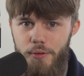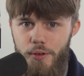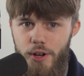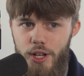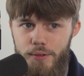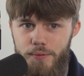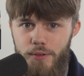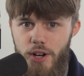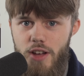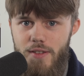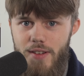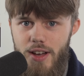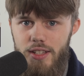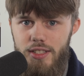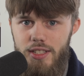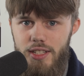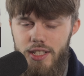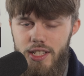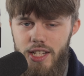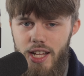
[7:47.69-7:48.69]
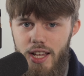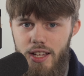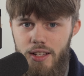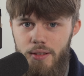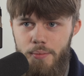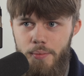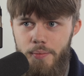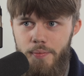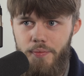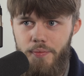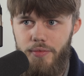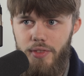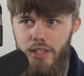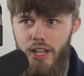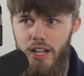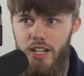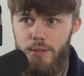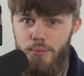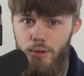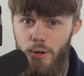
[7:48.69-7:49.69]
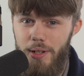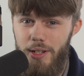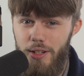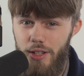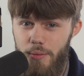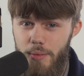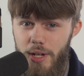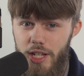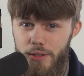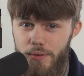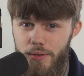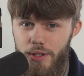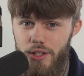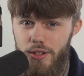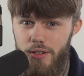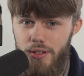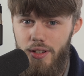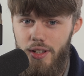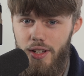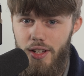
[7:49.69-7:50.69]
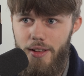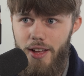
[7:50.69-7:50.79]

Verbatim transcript: first five hours of the day, then it's probably not the best for you.